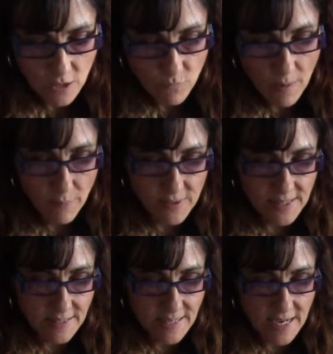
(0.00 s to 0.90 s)

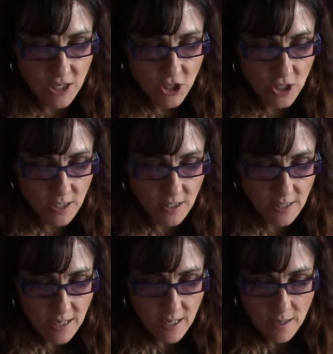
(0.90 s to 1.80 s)
Representation,
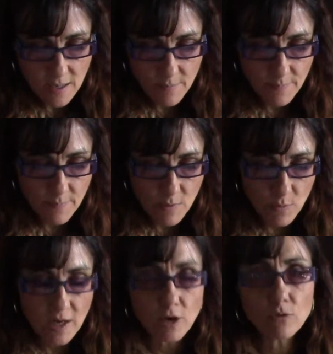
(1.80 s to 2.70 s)

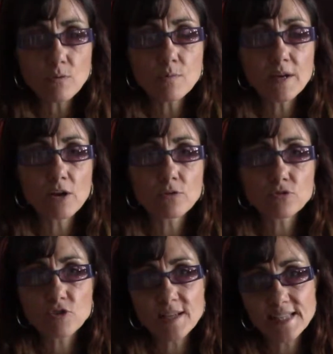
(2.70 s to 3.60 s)
we are
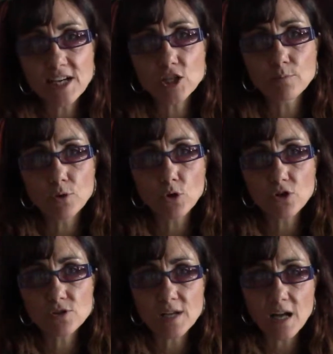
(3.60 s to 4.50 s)
transaction
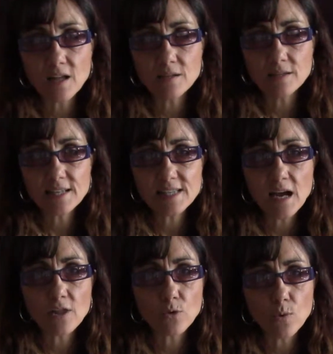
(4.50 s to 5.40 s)
brokers unless
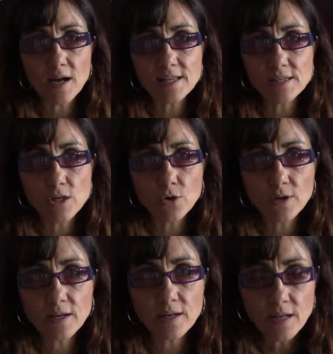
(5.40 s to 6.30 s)
otherwise
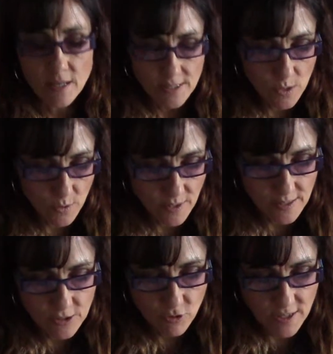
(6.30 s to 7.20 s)
noted. So in
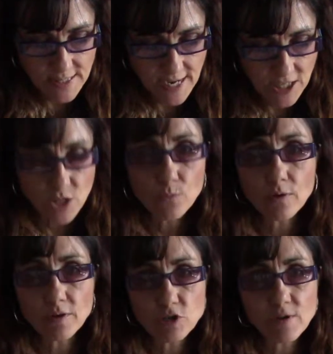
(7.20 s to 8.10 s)
this transaction,
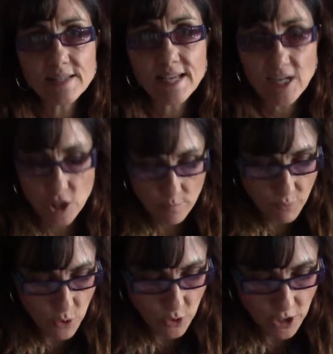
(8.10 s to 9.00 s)
we're a transaction
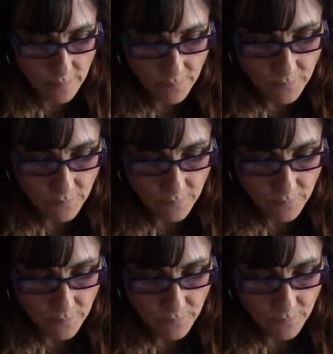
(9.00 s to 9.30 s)
broker.